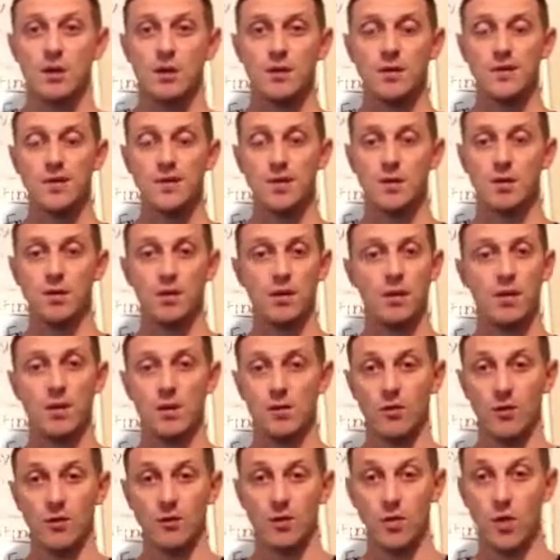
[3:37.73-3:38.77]

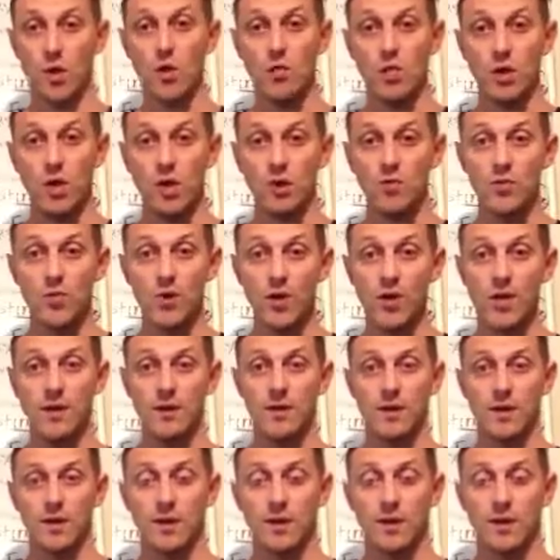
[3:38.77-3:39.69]
with their own company.